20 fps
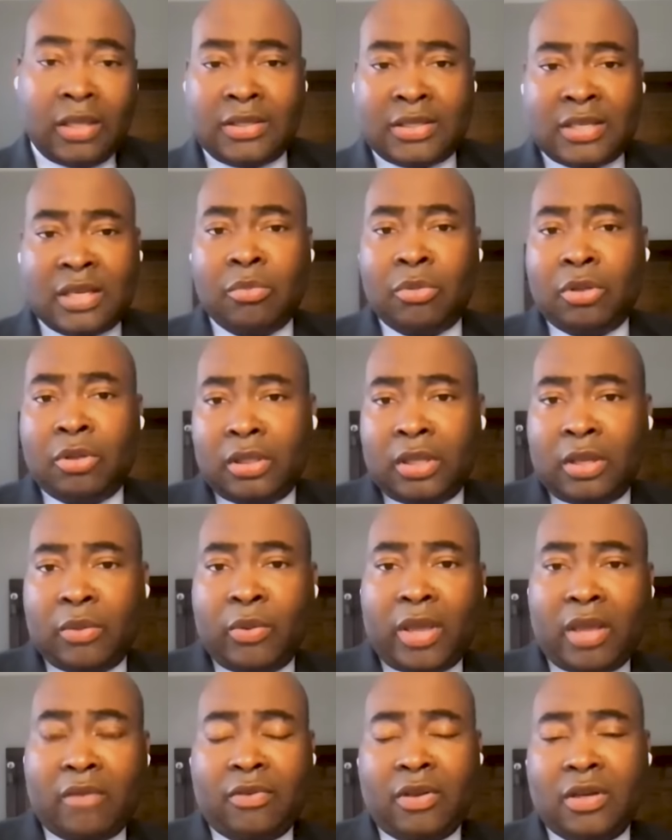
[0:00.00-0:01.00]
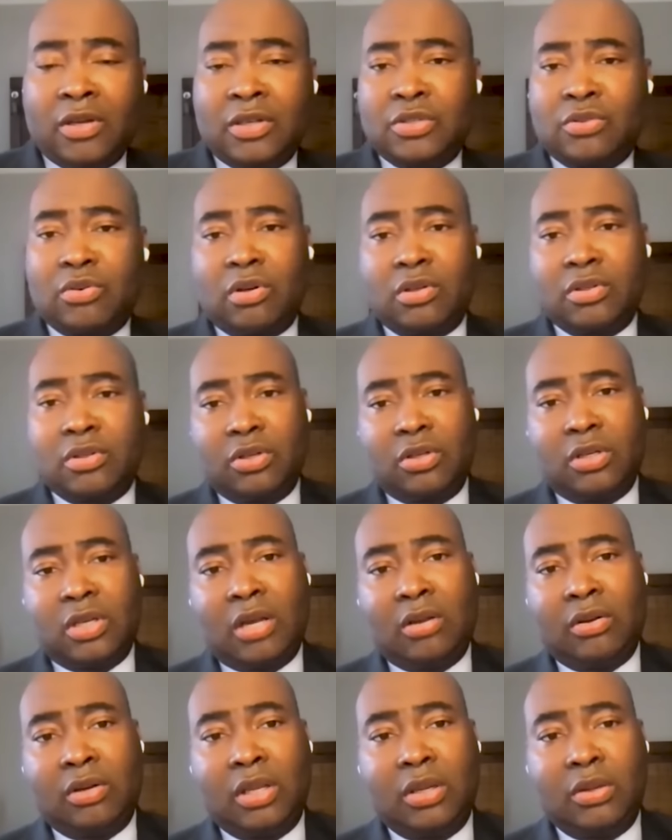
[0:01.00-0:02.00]
and similarly, we had very strong
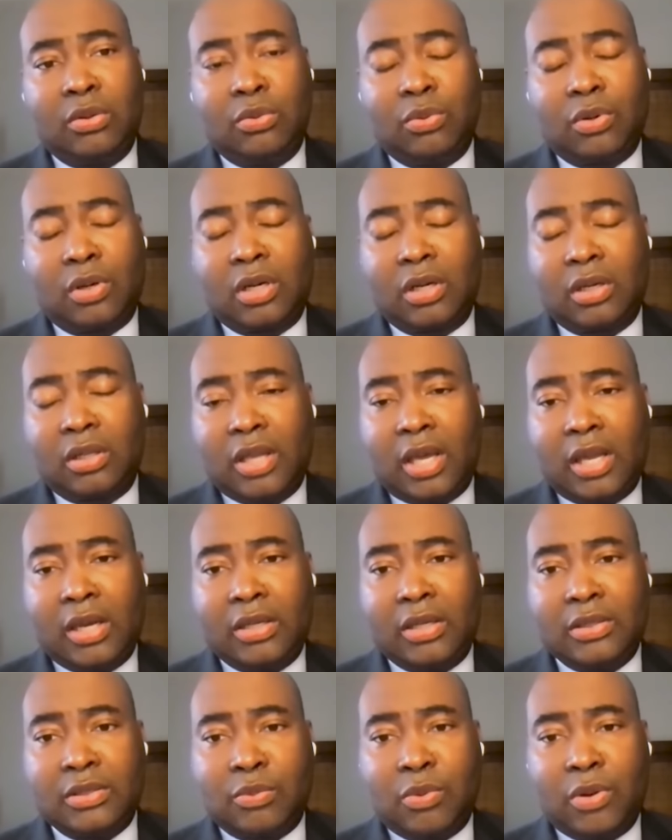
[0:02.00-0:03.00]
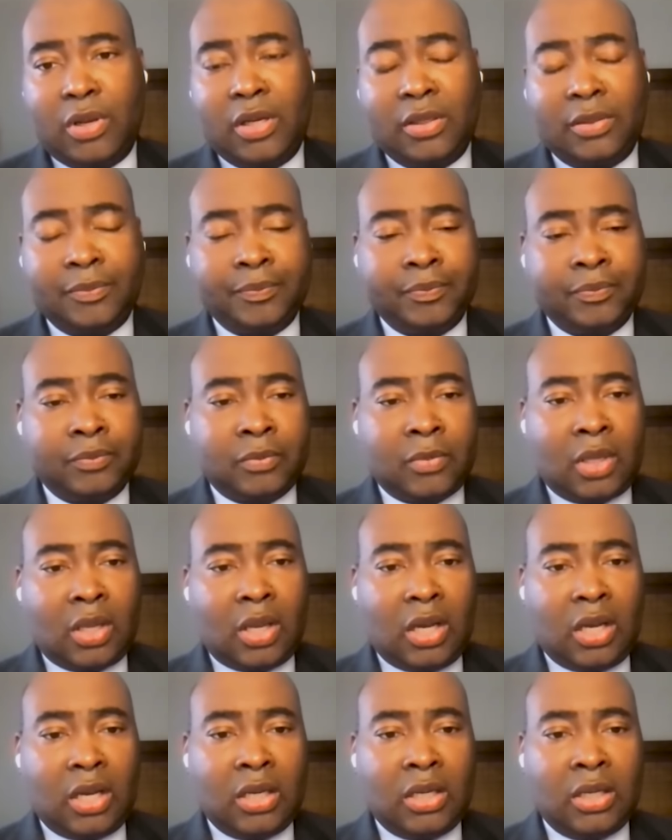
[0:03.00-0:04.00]
turnout in North Carolina as well.
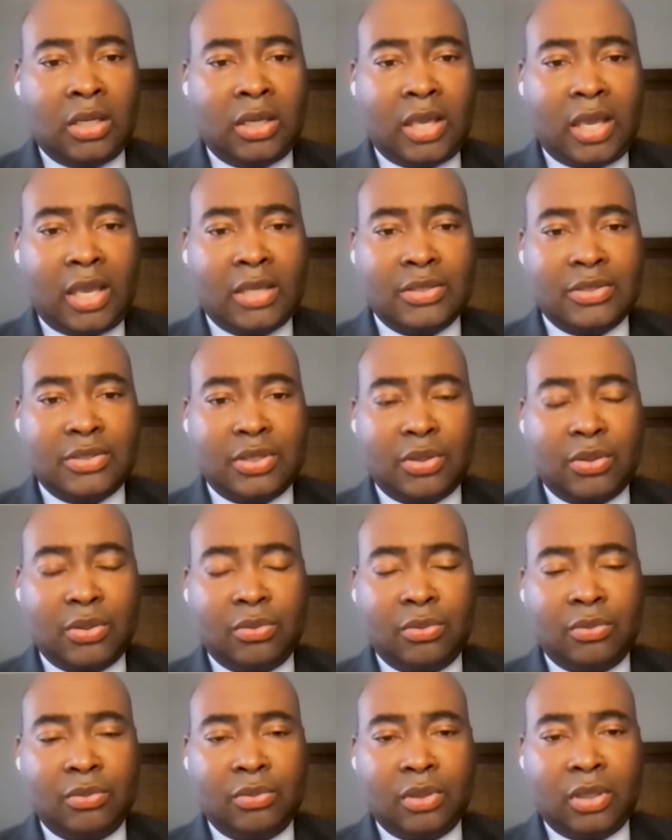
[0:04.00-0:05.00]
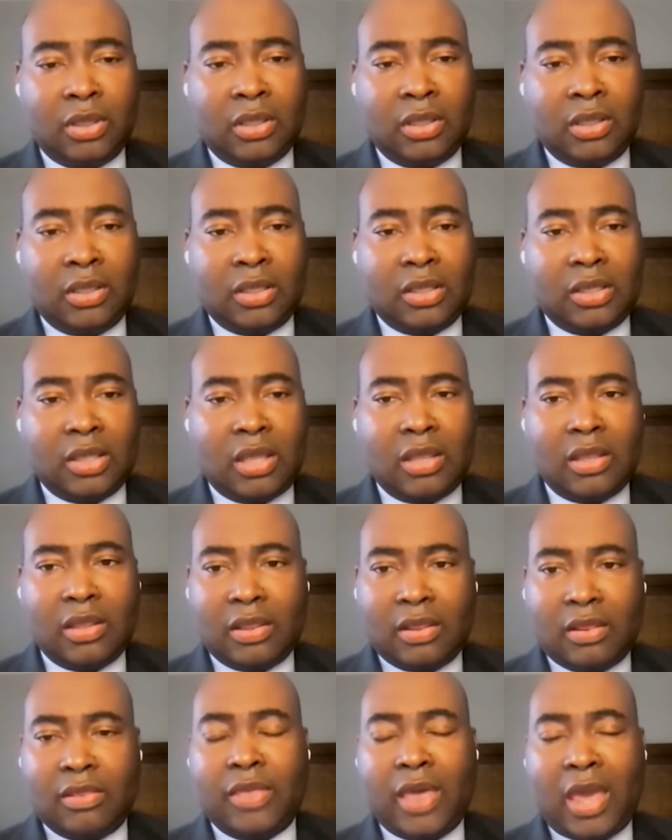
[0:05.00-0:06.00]
Uh, and so uh, it, that